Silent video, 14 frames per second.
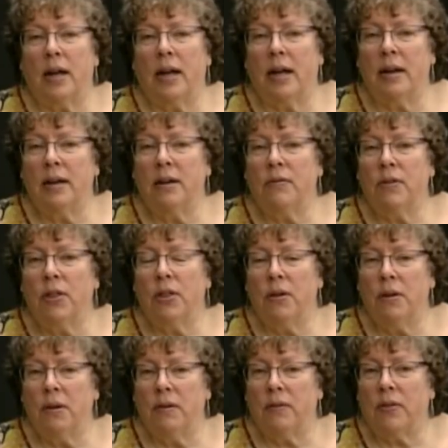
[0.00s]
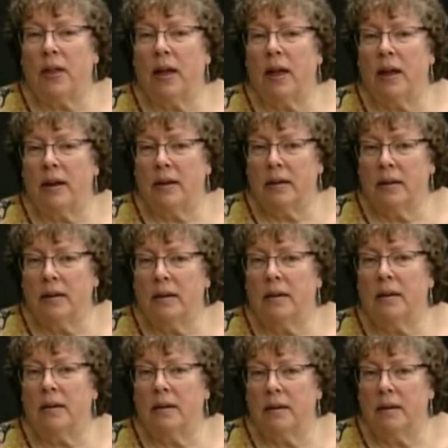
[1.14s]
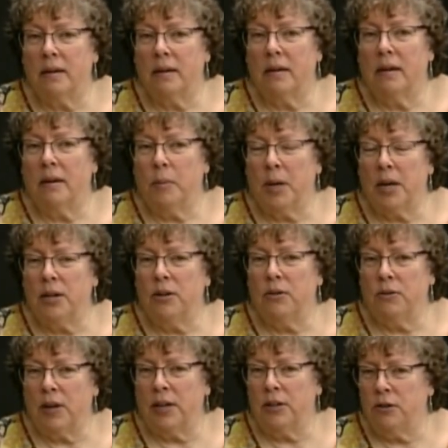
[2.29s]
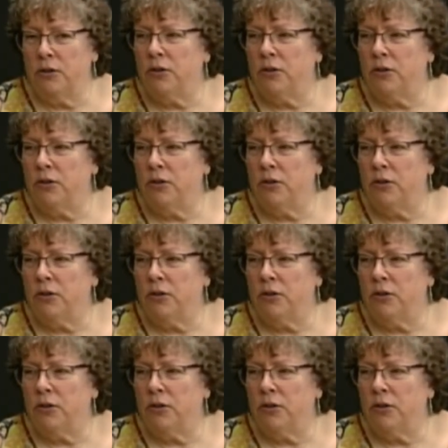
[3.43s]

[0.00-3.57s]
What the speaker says: I had never thought of that. But I do